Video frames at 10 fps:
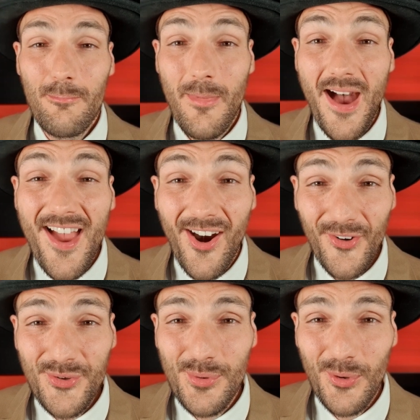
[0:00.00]
My
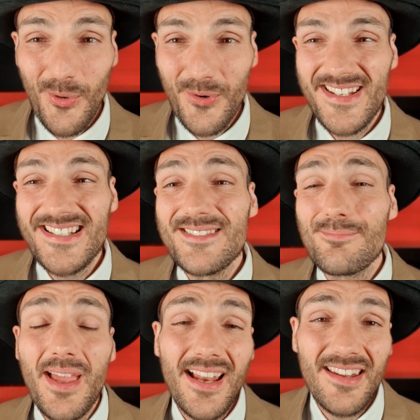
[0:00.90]
artwork is
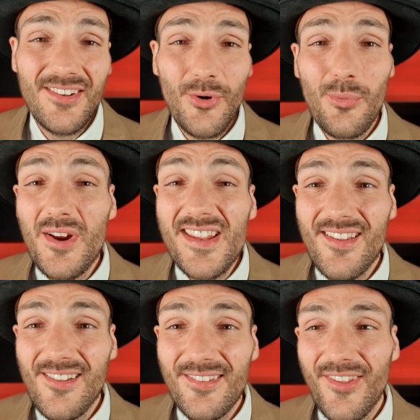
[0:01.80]
mainly the
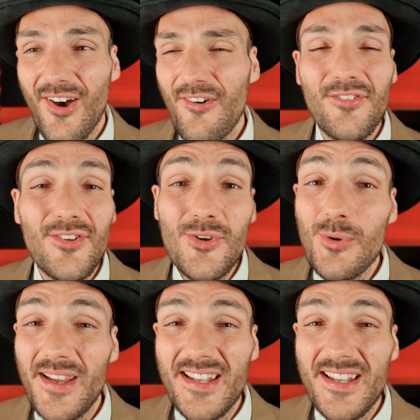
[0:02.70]
result of new